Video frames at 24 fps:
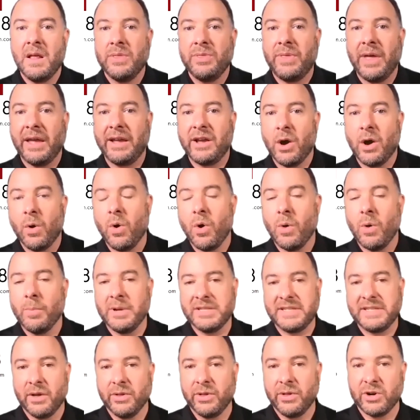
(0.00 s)
They go home
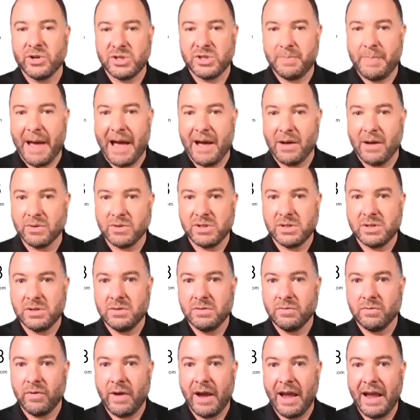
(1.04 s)
and tell their spouse
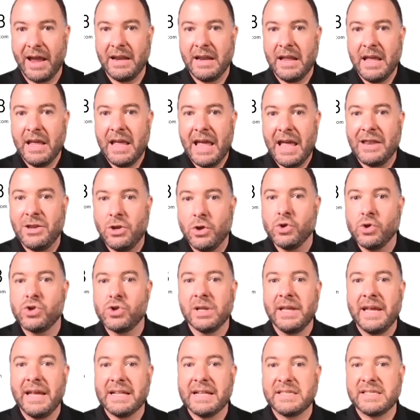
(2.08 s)
right? And
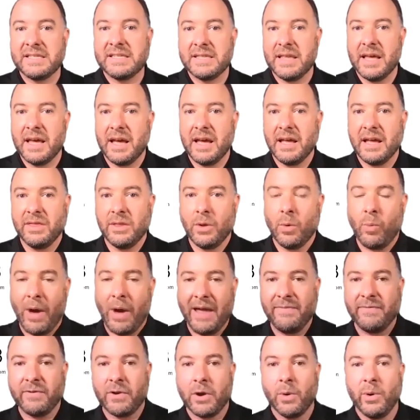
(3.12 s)
usually it's the, the
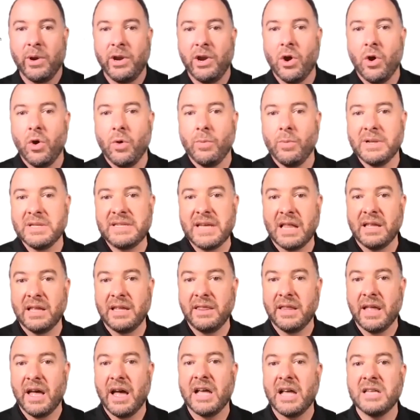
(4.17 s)
wife going home and
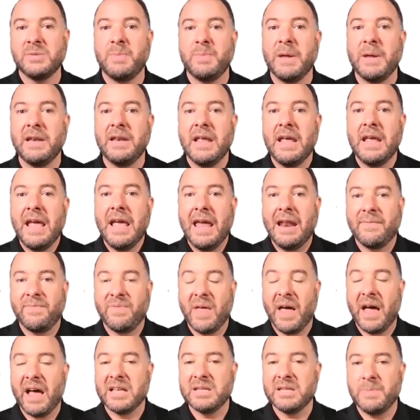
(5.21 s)
telling the husband. And if
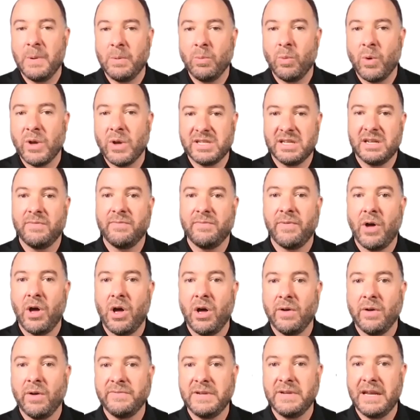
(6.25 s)
the husband wasn't
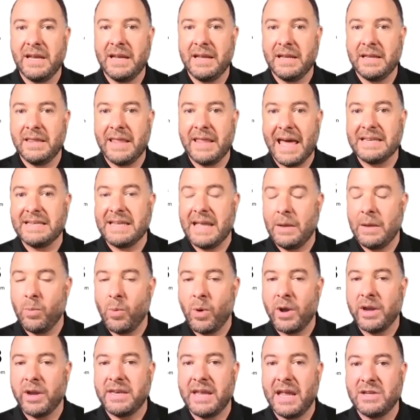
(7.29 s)
involved in that day
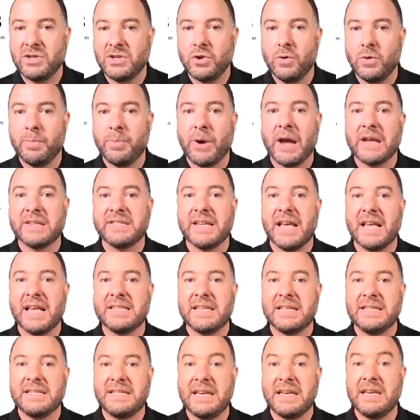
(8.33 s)
one, day two
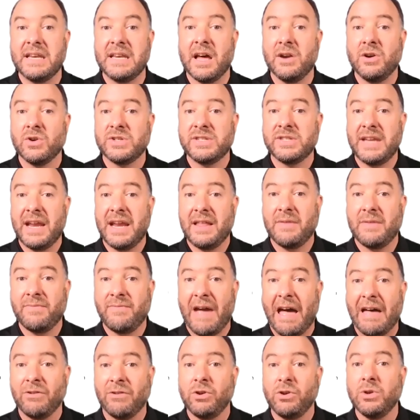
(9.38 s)
process and didn't understand the
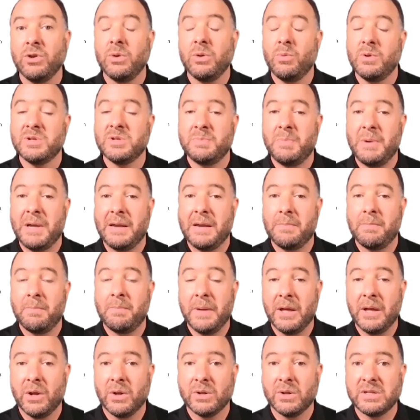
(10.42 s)
value that was being
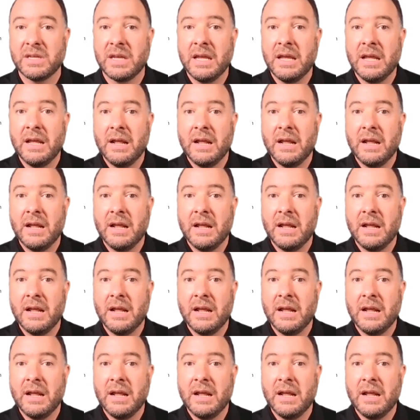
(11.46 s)
built,